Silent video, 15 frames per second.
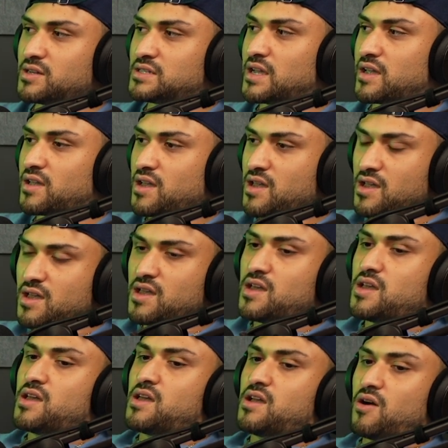It's like,
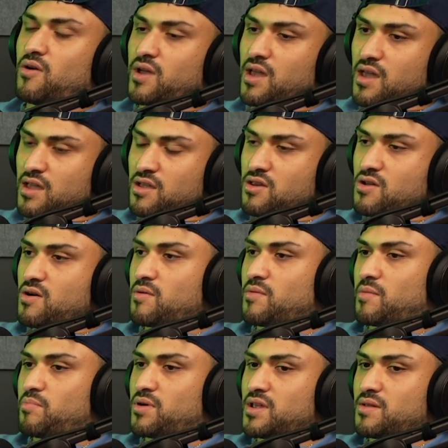okay,
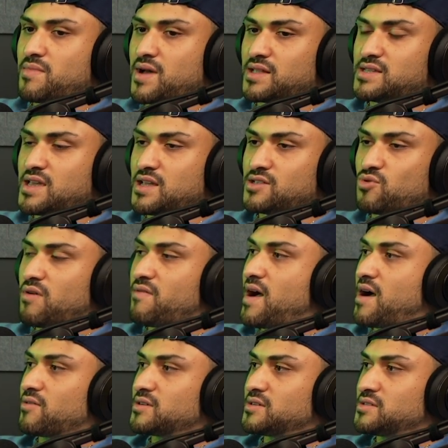I'll put in my 10, 12
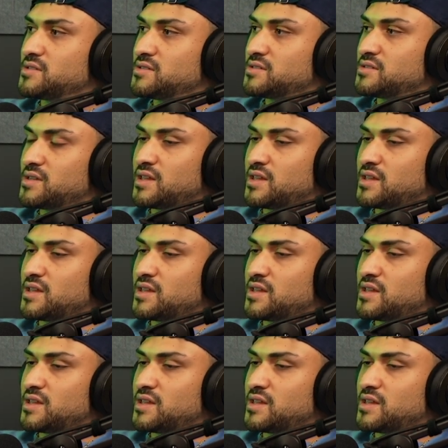hours.